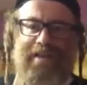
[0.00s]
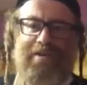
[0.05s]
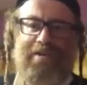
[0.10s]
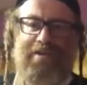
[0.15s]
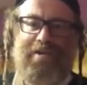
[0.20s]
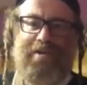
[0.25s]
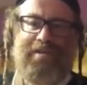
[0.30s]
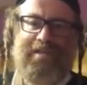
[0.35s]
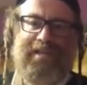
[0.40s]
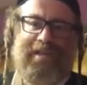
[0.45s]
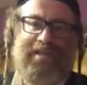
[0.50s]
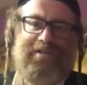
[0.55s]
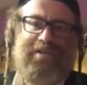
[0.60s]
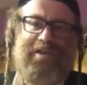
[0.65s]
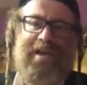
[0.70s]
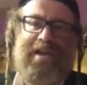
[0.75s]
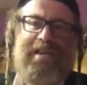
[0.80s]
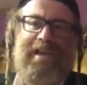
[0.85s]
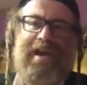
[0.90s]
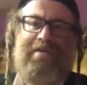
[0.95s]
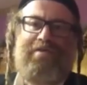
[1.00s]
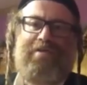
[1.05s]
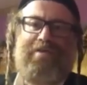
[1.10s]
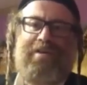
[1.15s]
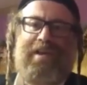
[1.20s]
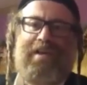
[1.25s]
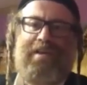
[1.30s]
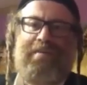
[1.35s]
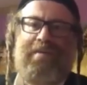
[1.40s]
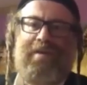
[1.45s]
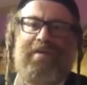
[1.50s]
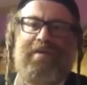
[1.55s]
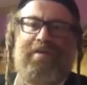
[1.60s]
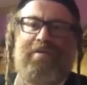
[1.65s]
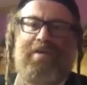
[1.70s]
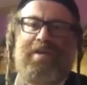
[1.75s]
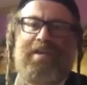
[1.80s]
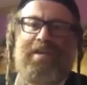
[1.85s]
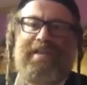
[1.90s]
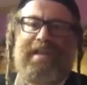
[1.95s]
You're six. So you're allowed to keep
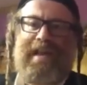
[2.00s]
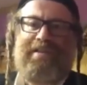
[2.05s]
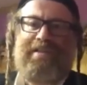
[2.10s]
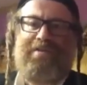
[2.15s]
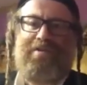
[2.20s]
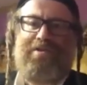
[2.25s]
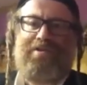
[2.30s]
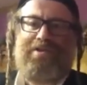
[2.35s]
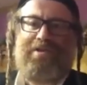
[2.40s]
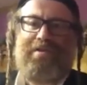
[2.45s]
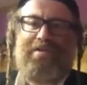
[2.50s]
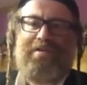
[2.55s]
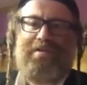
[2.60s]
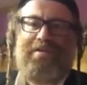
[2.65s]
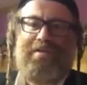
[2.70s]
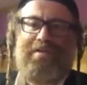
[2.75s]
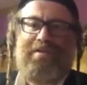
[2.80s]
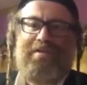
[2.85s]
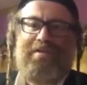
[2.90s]
to eat not kosher.